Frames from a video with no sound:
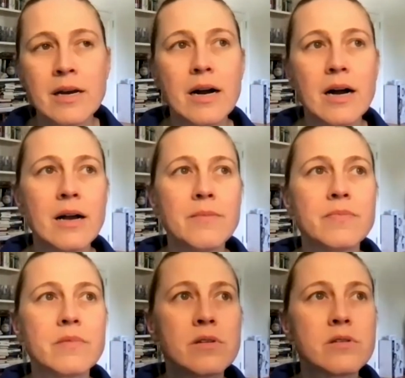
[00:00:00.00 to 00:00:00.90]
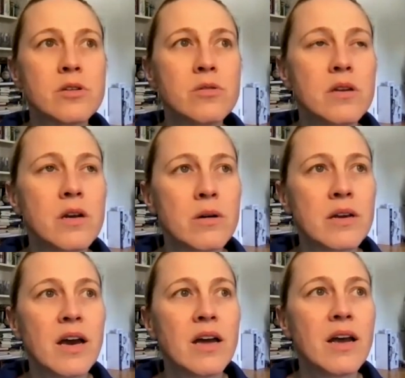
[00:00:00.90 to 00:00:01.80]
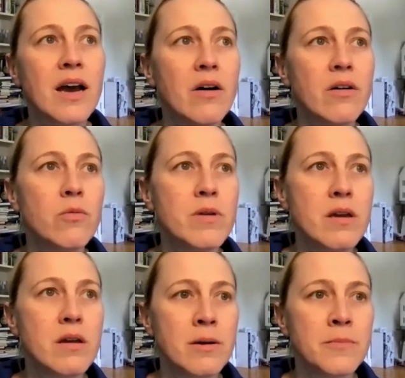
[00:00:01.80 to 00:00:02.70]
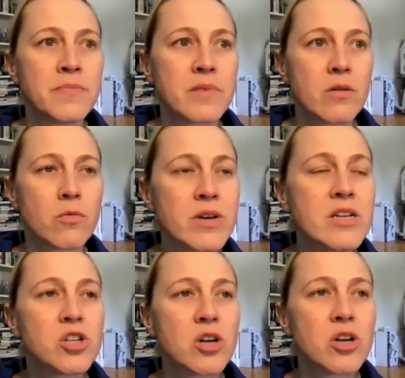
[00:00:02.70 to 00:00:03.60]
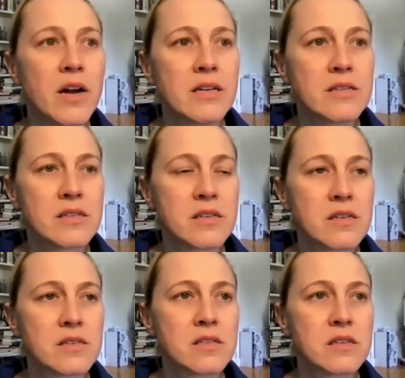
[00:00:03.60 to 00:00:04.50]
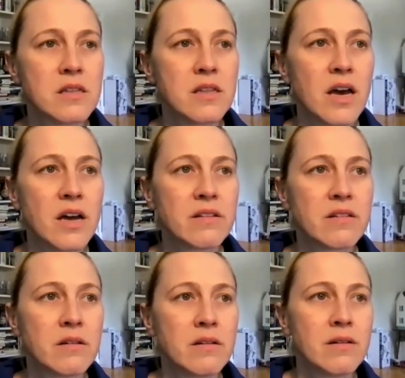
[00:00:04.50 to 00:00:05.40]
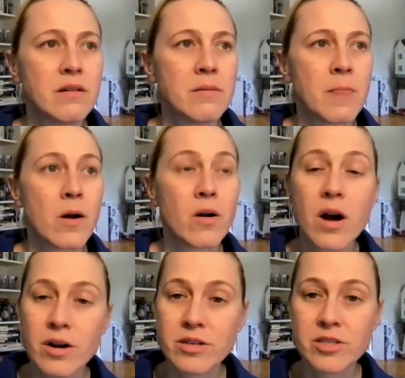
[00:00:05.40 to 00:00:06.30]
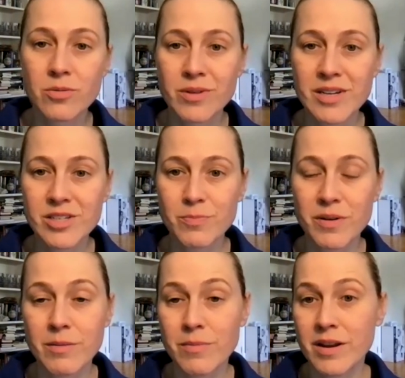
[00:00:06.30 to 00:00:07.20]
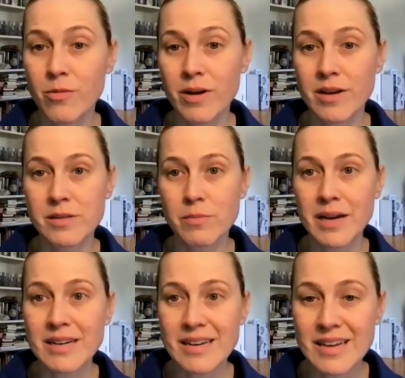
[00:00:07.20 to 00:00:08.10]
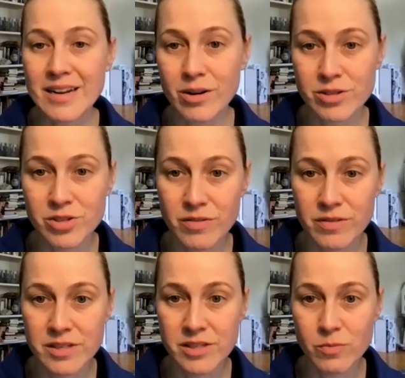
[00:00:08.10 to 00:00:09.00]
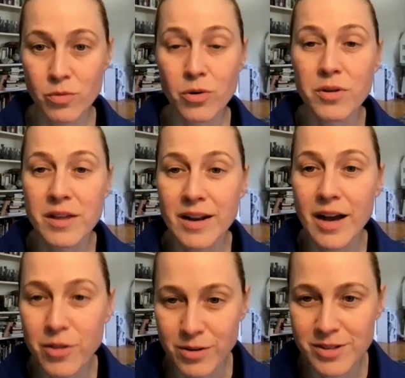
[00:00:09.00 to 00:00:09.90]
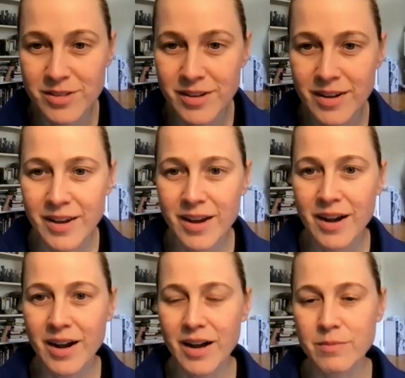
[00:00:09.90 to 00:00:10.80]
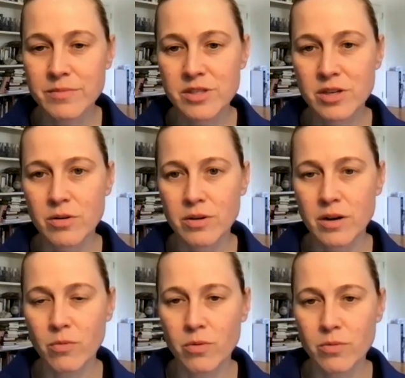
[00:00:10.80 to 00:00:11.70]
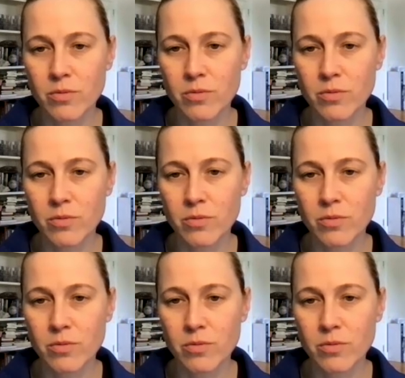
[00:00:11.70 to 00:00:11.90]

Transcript: So, you know, again, how do we reach audiences that are hard to reach, but in many ways might need our services more than others? So, you know,